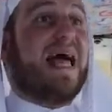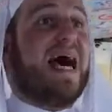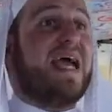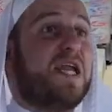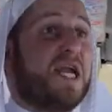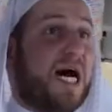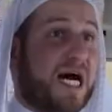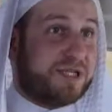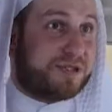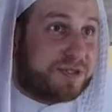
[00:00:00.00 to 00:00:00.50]

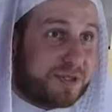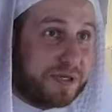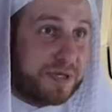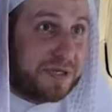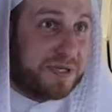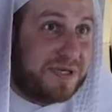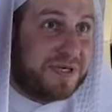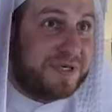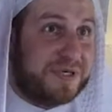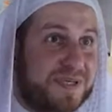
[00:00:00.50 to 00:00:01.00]
lion hunter.
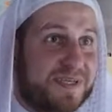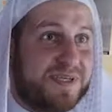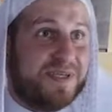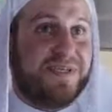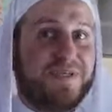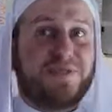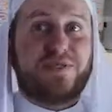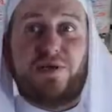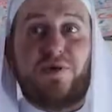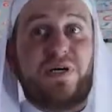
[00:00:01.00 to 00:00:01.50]

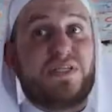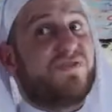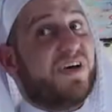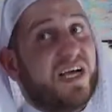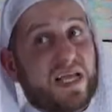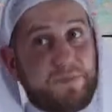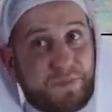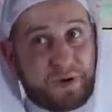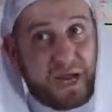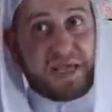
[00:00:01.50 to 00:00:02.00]
So he was
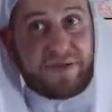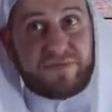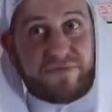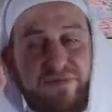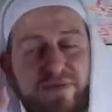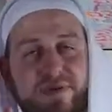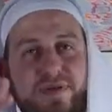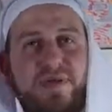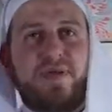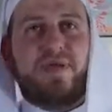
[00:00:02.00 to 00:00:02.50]
very brave.
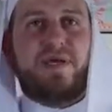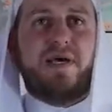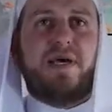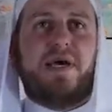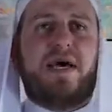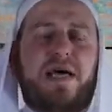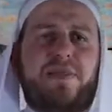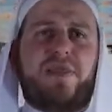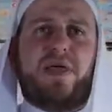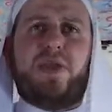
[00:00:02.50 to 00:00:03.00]

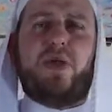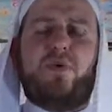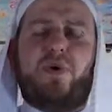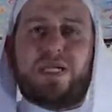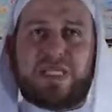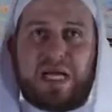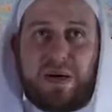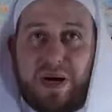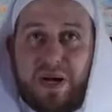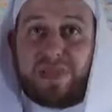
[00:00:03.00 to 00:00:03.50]
And then he
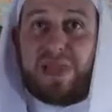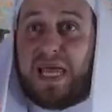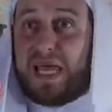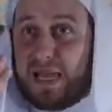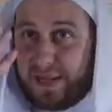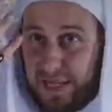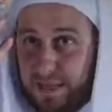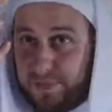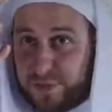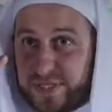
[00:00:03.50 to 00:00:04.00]
was among the
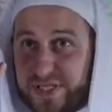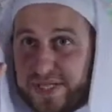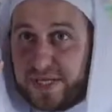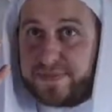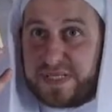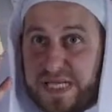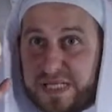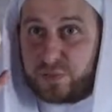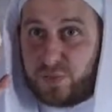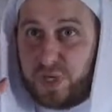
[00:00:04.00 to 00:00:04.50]
early
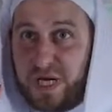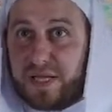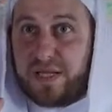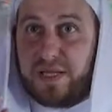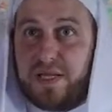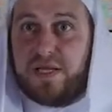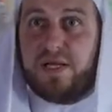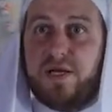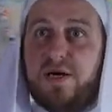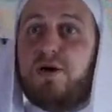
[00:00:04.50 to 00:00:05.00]
Muslims as well,
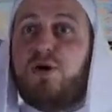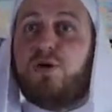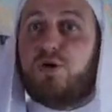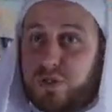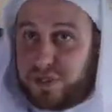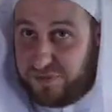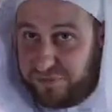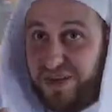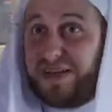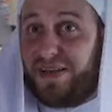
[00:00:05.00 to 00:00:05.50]

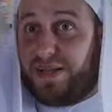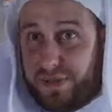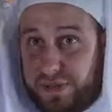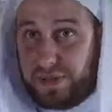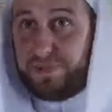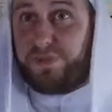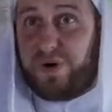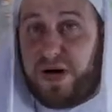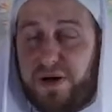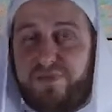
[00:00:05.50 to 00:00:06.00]
who defended
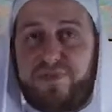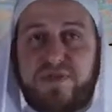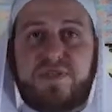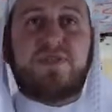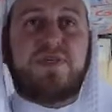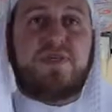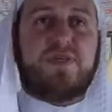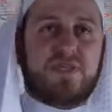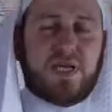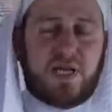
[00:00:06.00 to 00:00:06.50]
the Prophet.
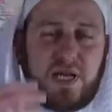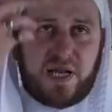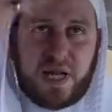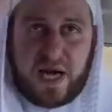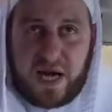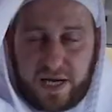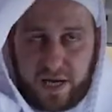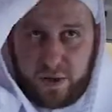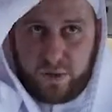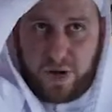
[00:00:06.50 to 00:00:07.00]

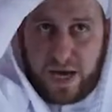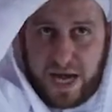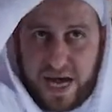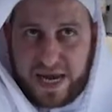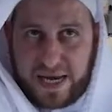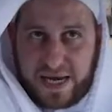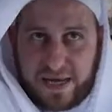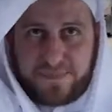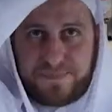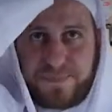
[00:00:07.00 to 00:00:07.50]
Sallallahu Alaihi
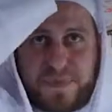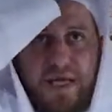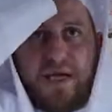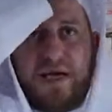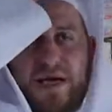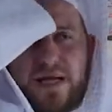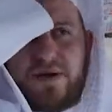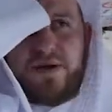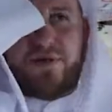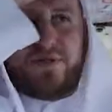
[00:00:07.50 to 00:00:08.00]
Wasallam and